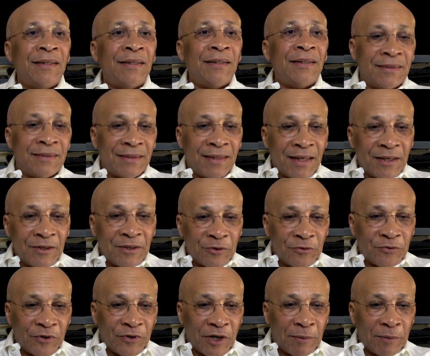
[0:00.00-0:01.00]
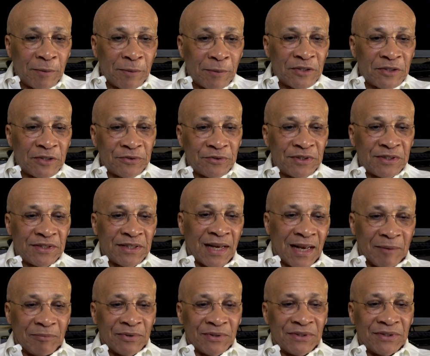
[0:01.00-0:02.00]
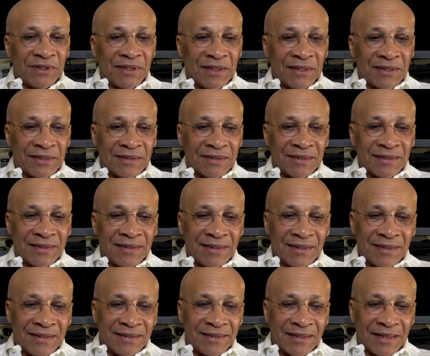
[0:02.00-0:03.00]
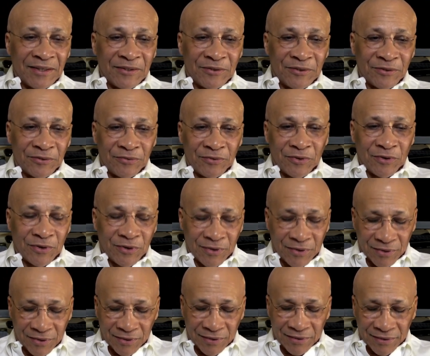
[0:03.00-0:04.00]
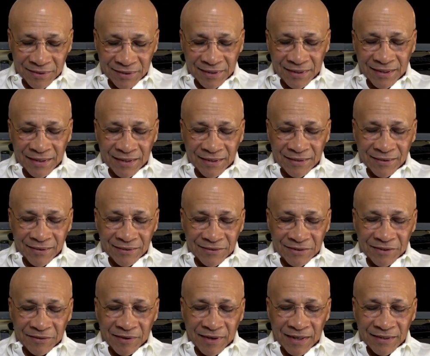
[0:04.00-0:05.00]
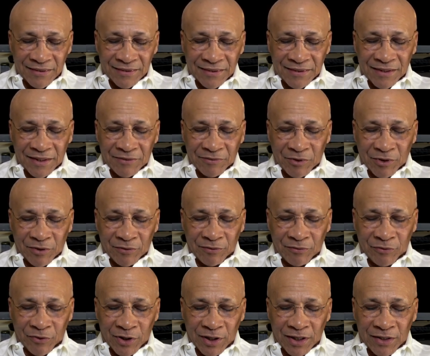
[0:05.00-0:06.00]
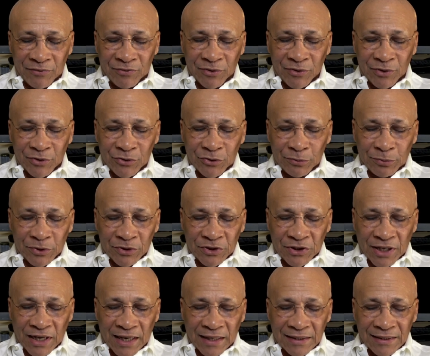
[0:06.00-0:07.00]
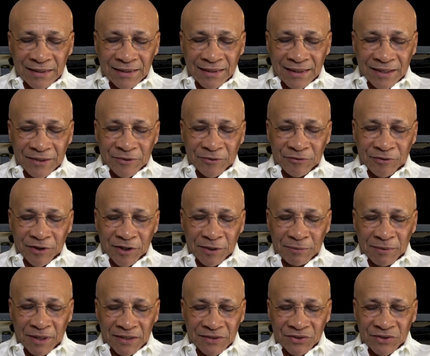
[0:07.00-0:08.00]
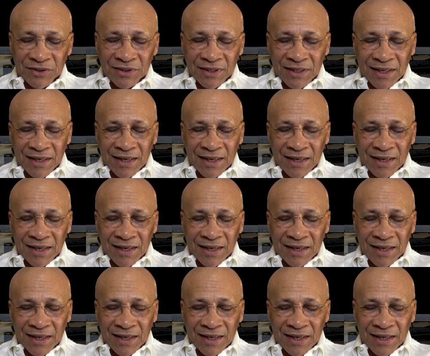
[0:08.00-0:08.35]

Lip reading: Thank you very much, Teresa. I appreciate it. Thank you for your generosity and for your super chat. Thank you very much.